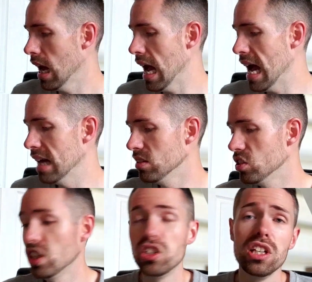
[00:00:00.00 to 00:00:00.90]
And
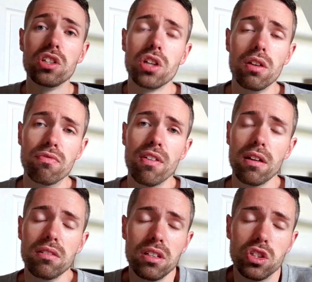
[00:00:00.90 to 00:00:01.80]
since I
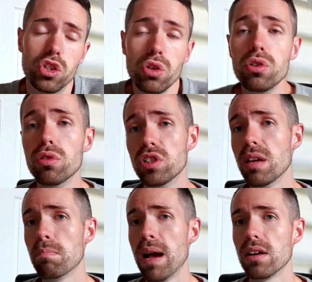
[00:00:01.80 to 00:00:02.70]
do use the
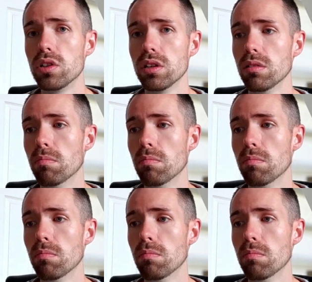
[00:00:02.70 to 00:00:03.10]
impact gun,